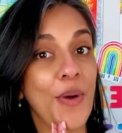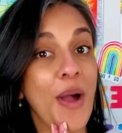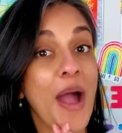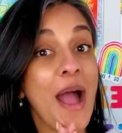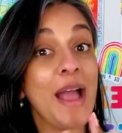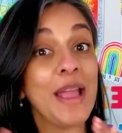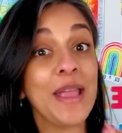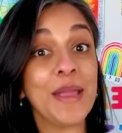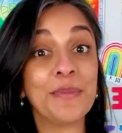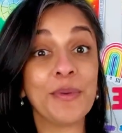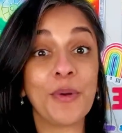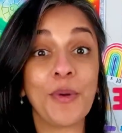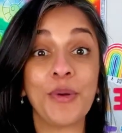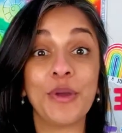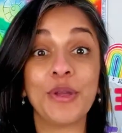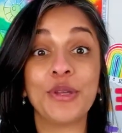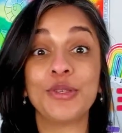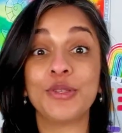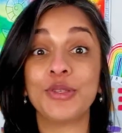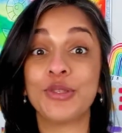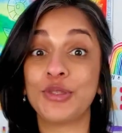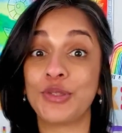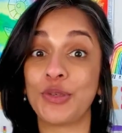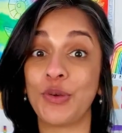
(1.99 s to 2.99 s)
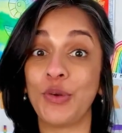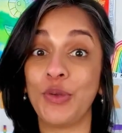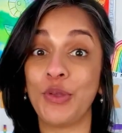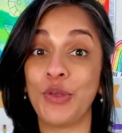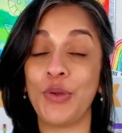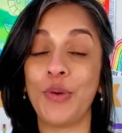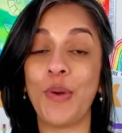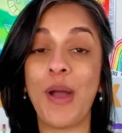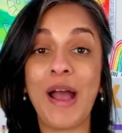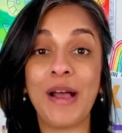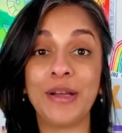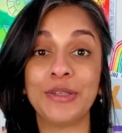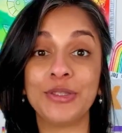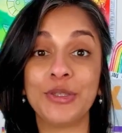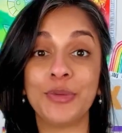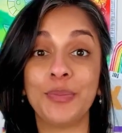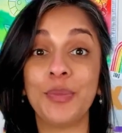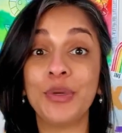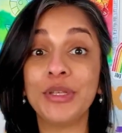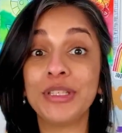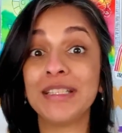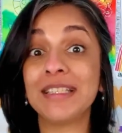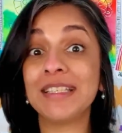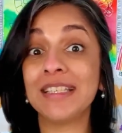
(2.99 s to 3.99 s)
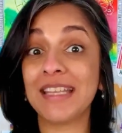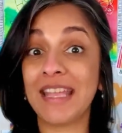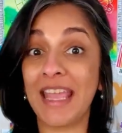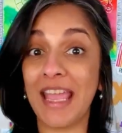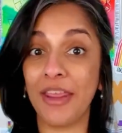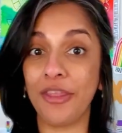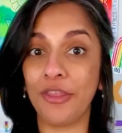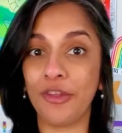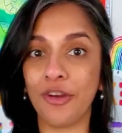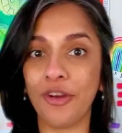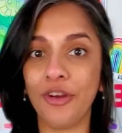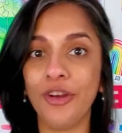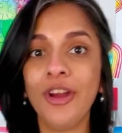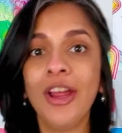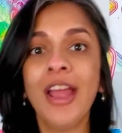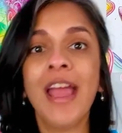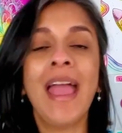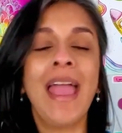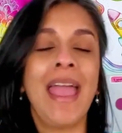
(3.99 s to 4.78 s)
I am going to show you how to put together